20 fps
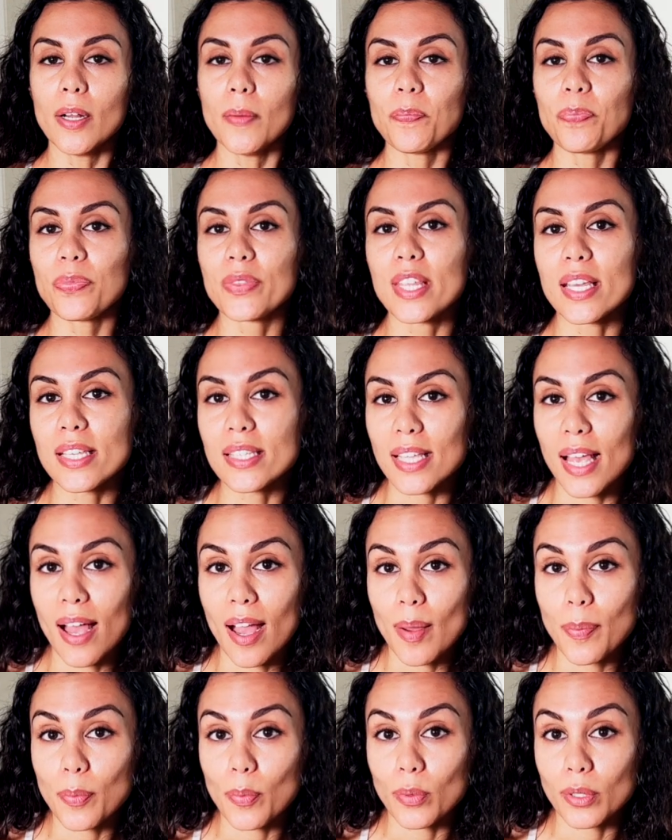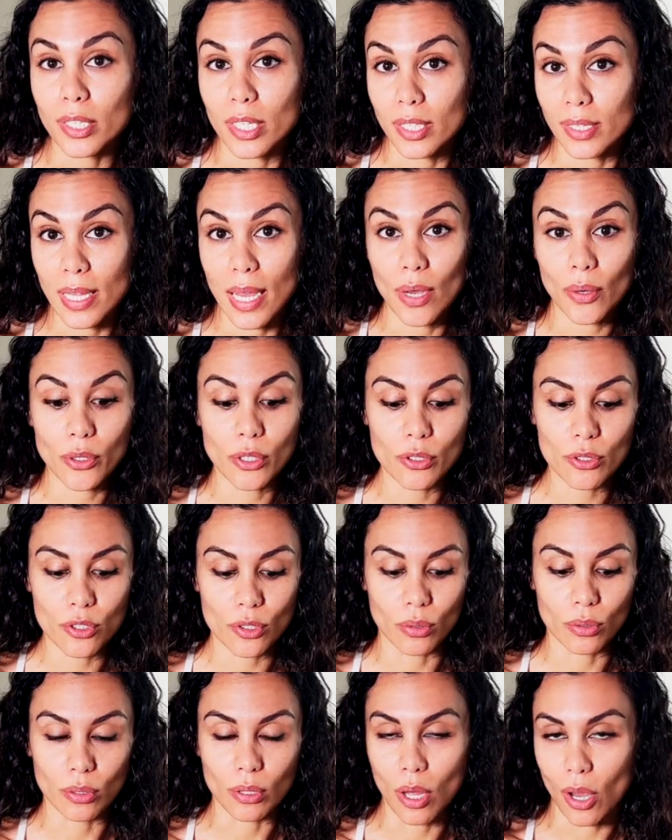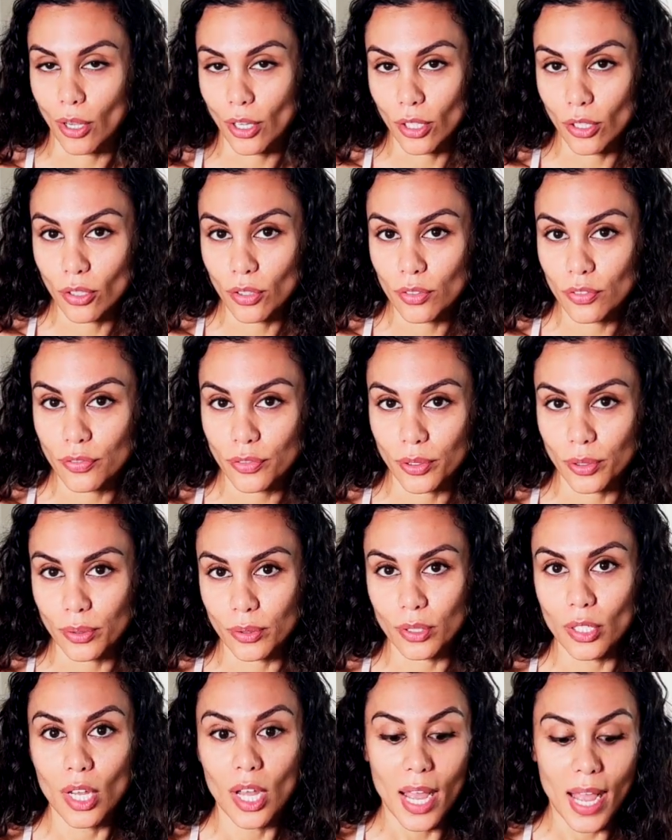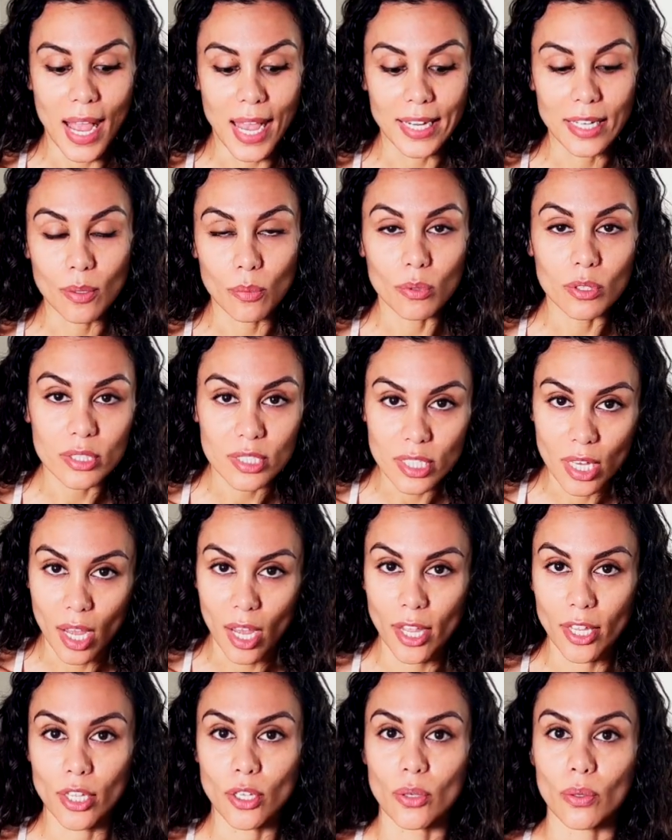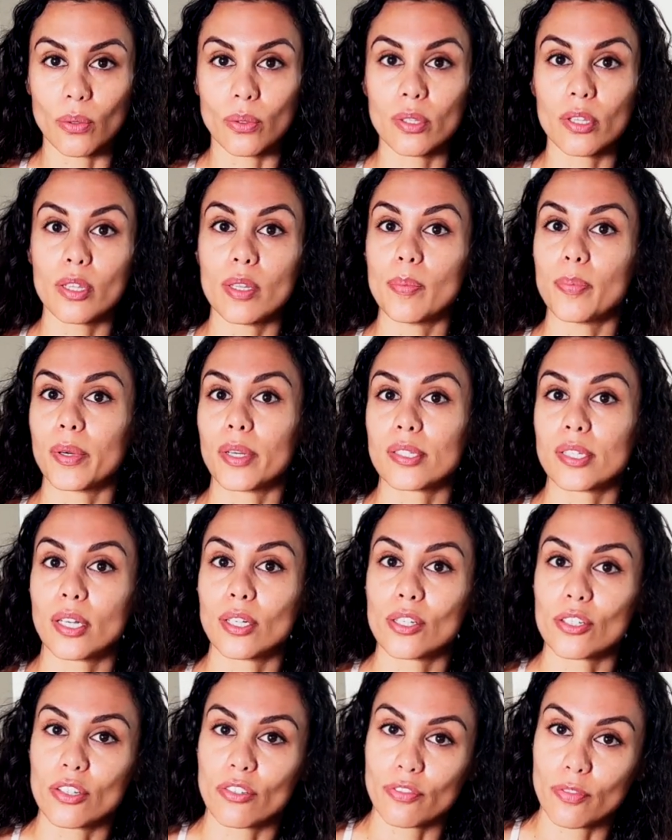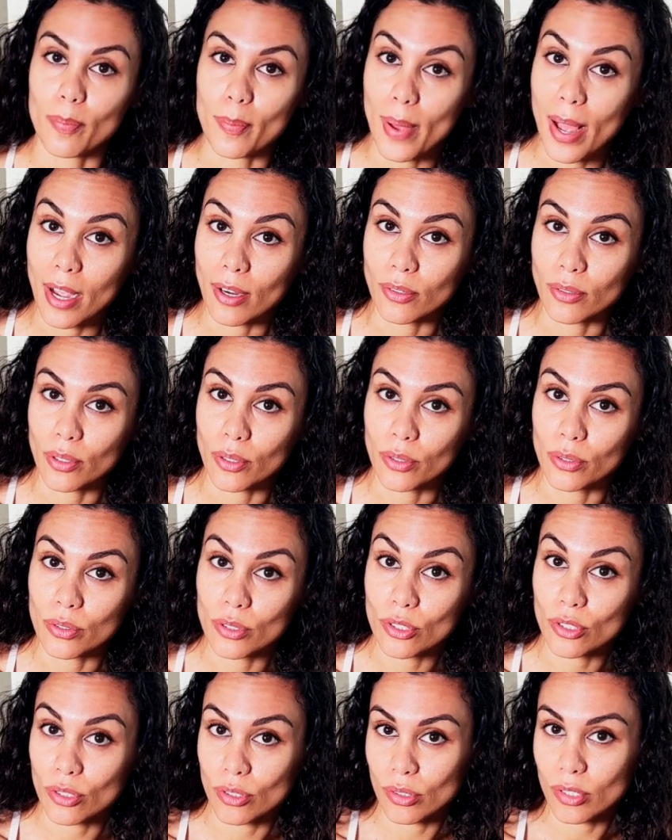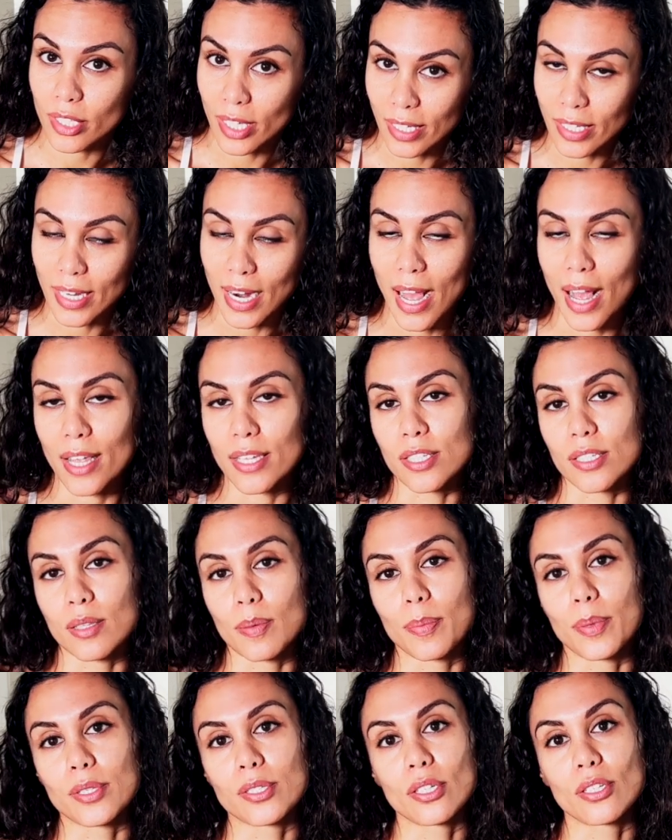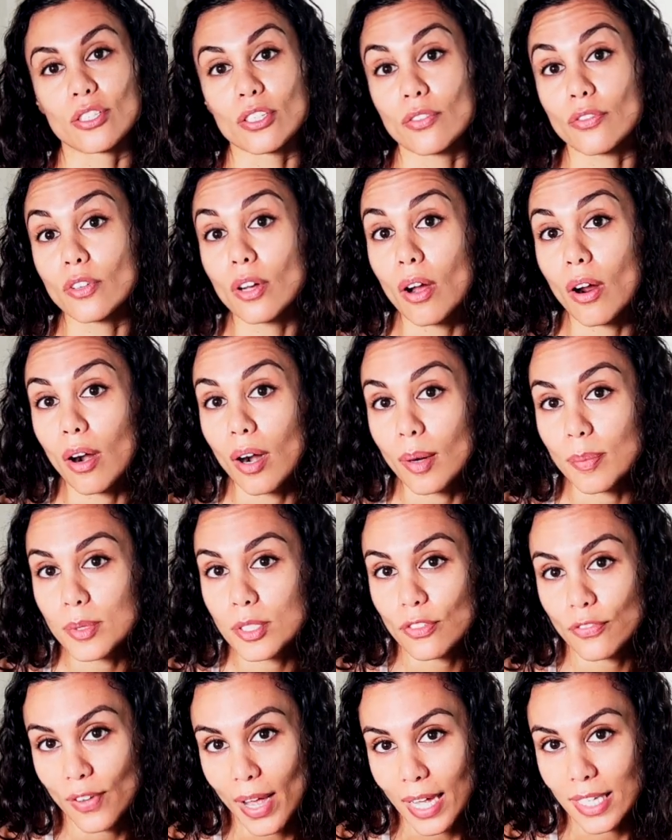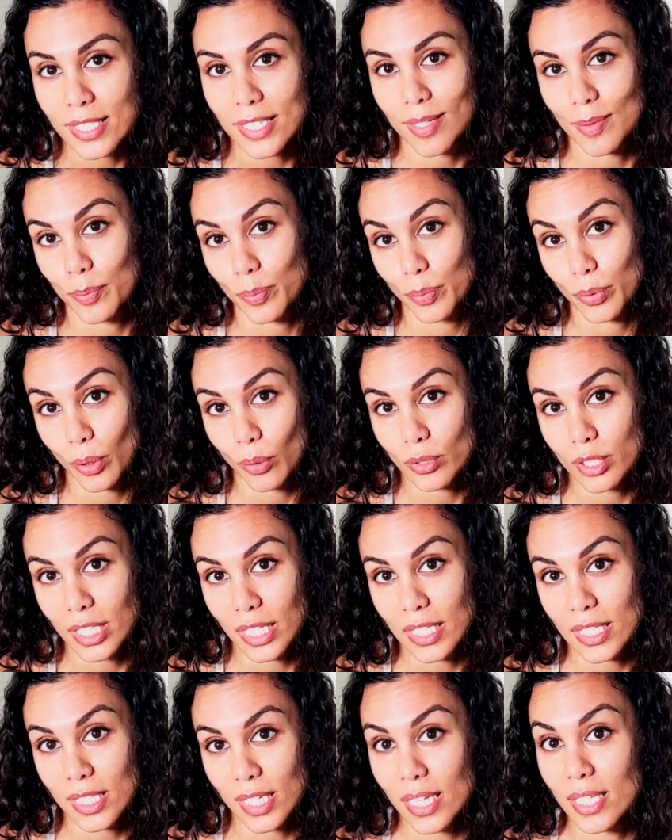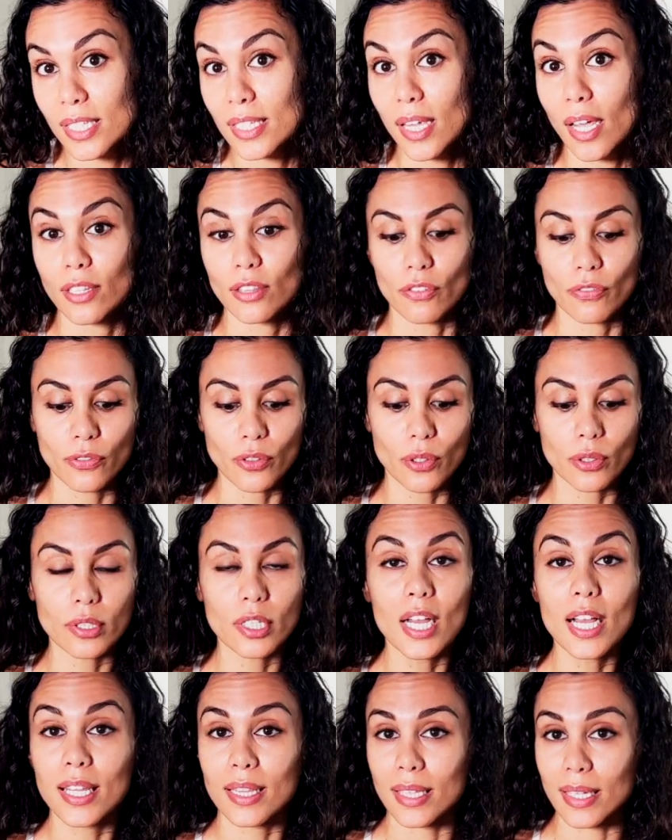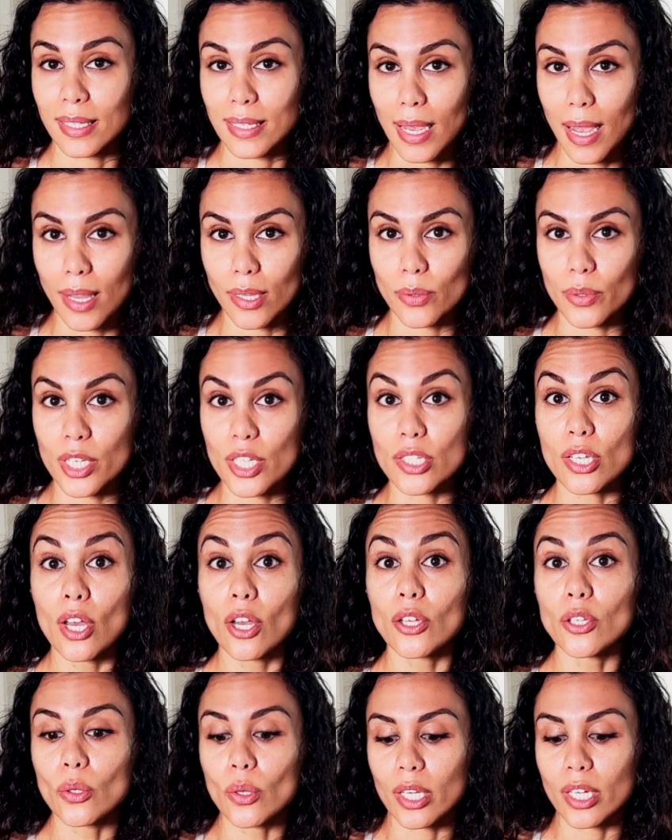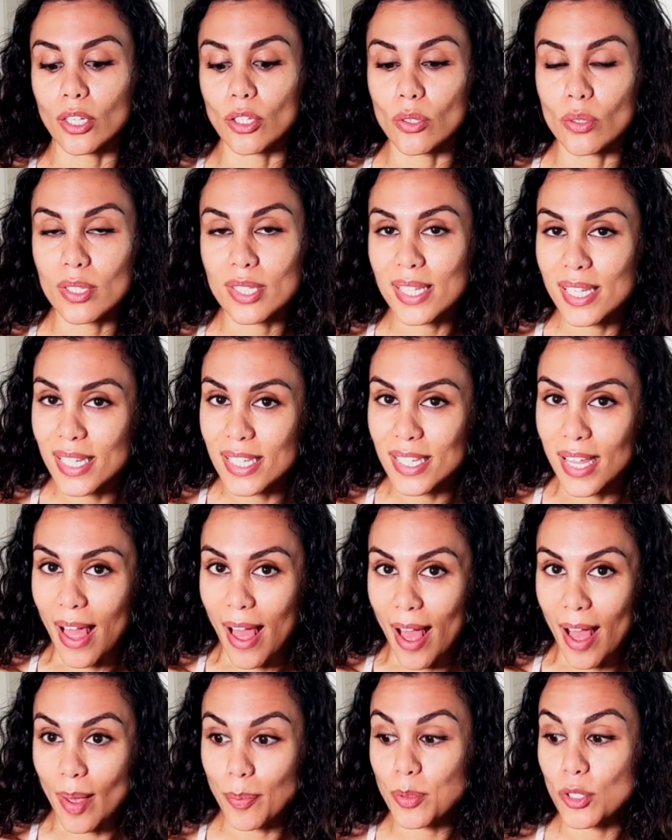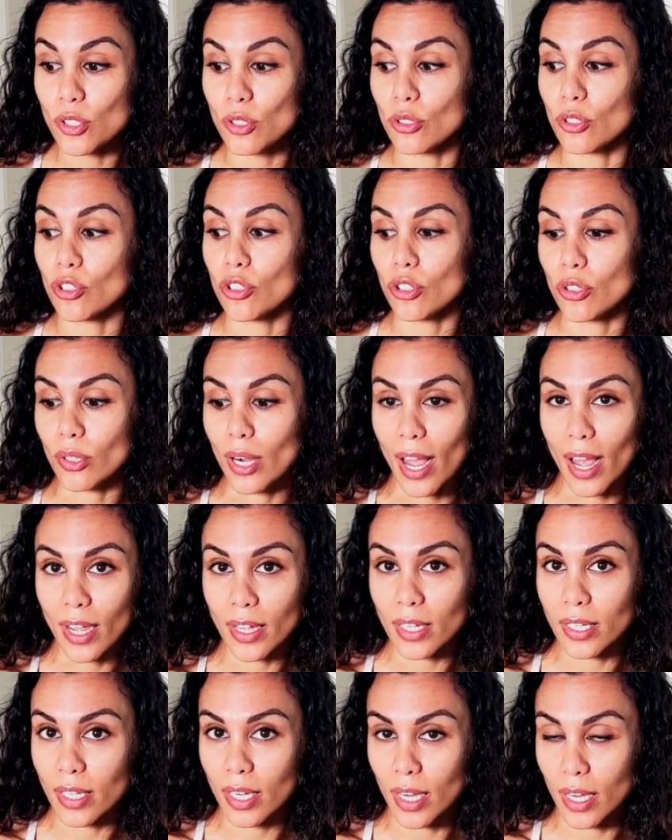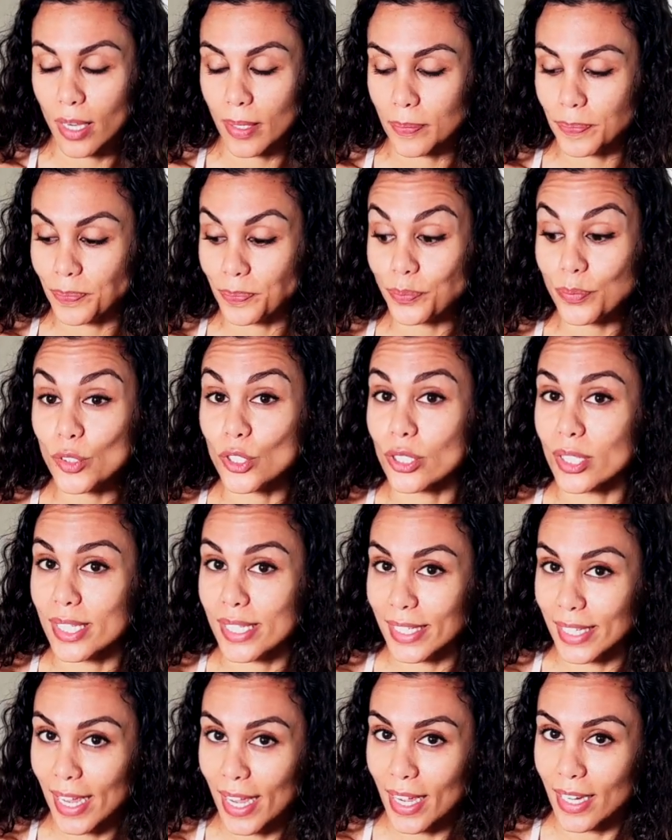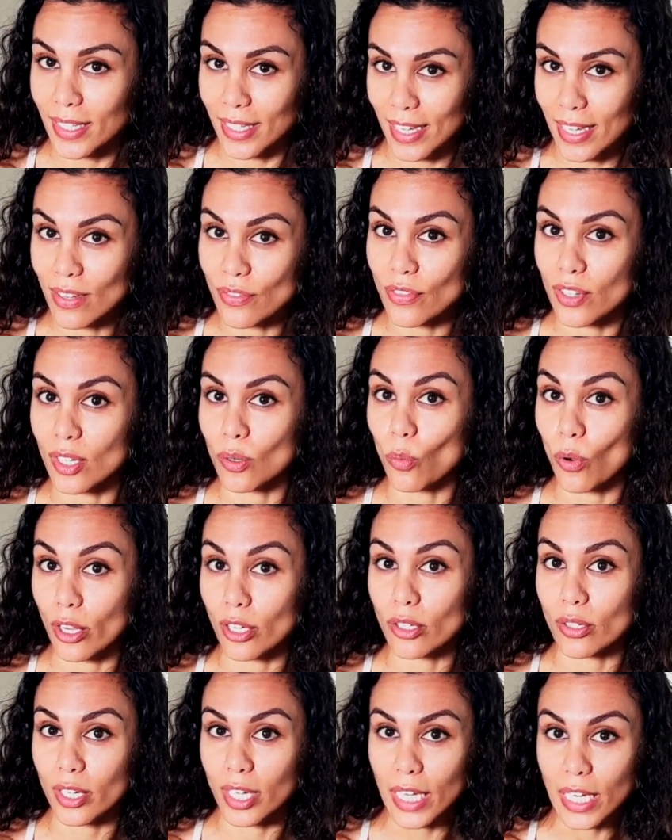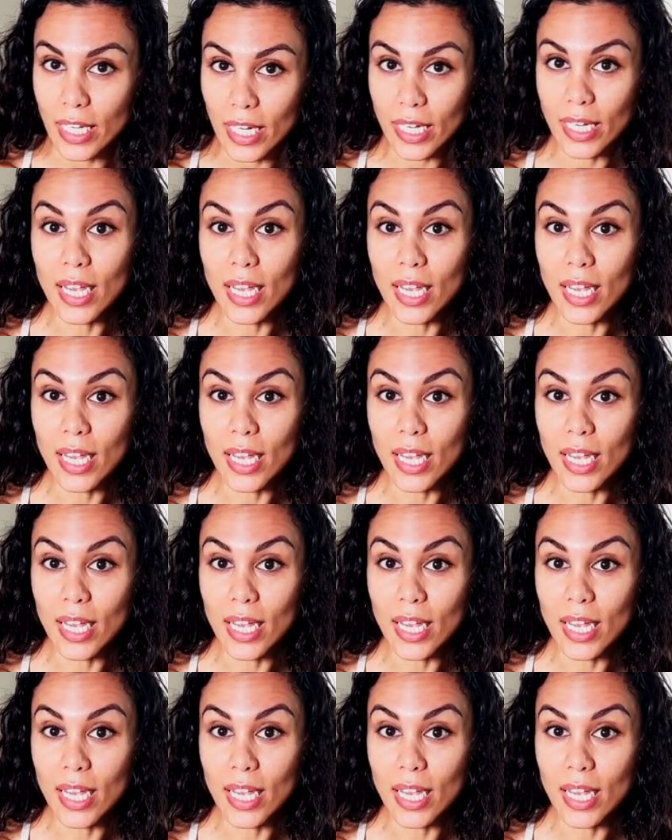This app will allow you to log in your food and it will tell you the percentage of macros that it has, the percentage of carbs, fats, and proteins inside the food, the calories. You can use these apps to track, to scan even what you're eating,